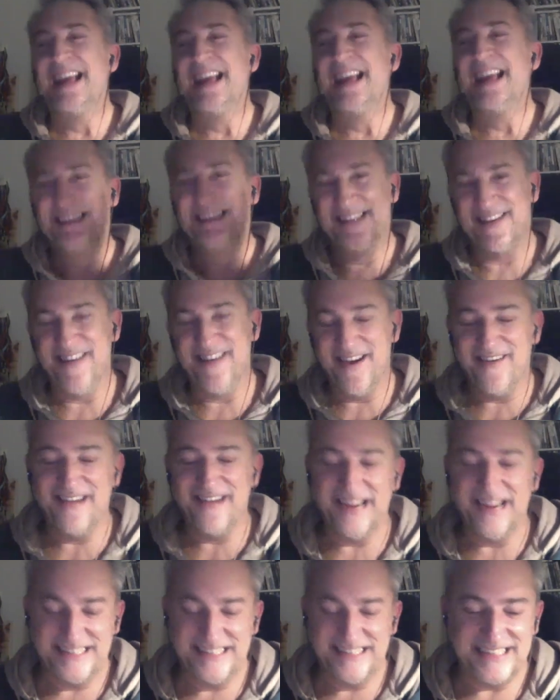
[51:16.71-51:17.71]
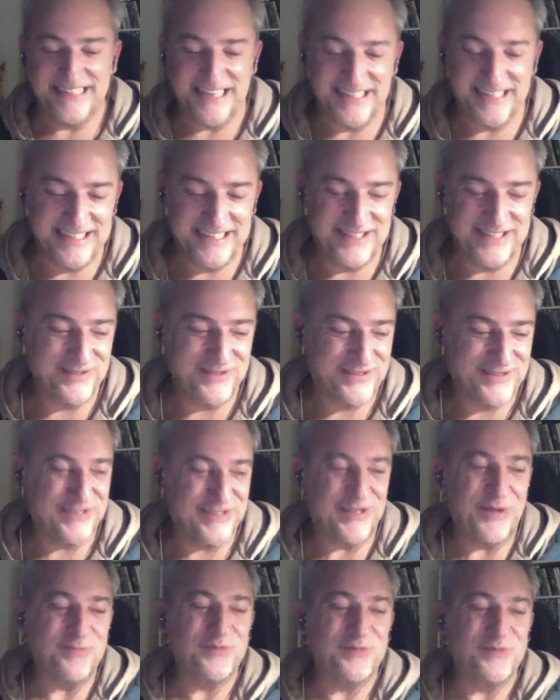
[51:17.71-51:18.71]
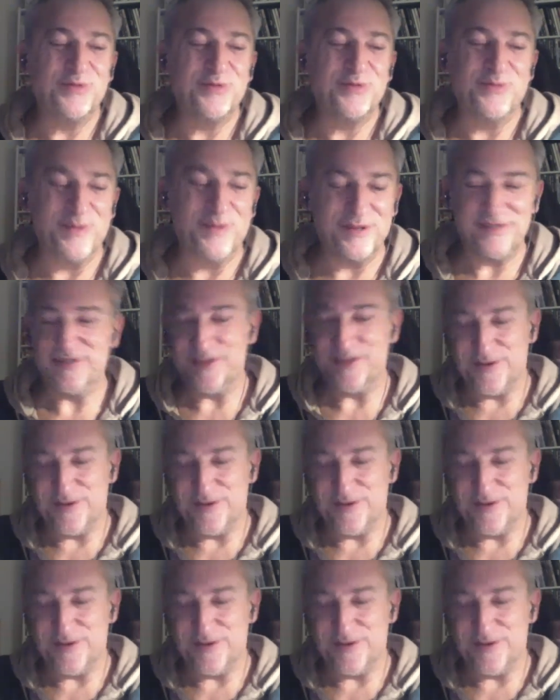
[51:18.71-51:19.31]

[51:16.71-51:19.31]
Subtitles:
So now I decided to stop 2 months